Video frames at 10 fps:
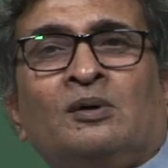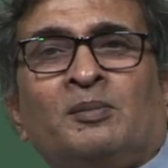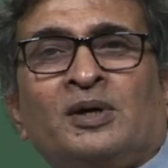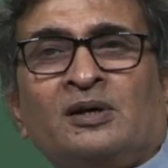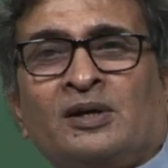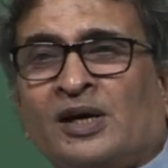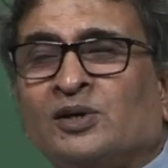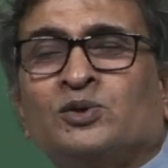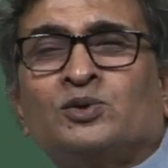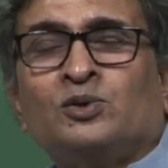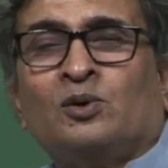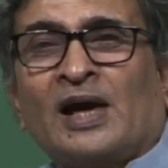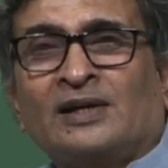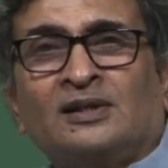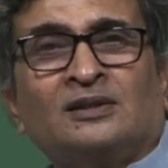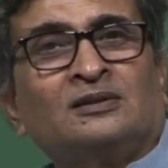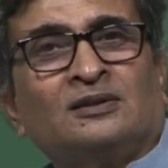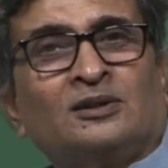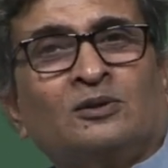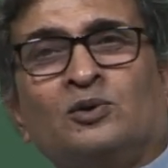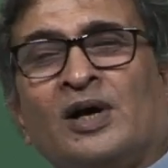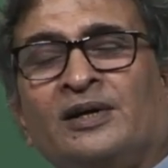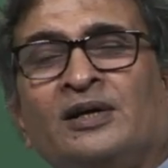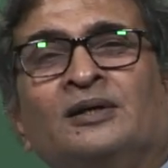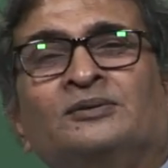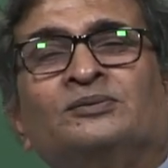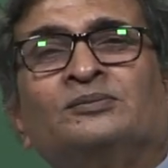But in case you like this it is a good idea